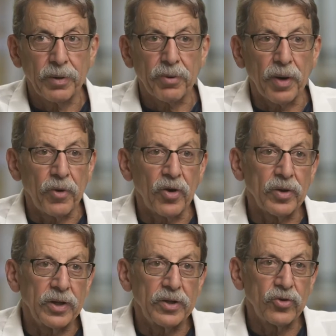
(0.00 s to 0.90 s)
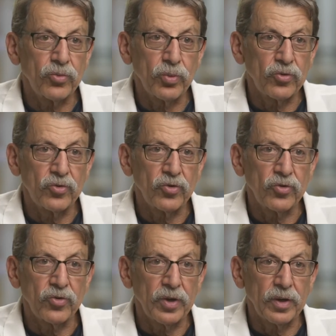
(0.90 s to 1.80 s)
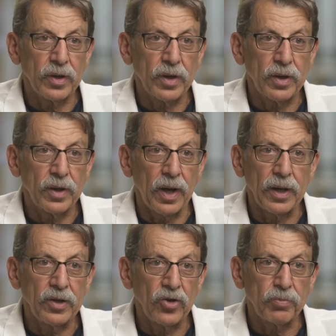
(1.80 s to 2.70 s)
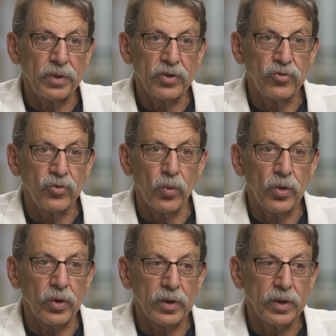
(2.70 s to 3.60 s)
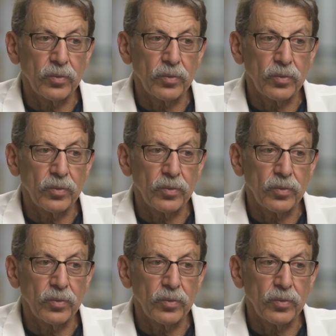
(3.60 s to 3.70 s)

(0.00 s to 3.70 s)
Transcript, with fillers: But primarily, this was just an, an ideal place to work.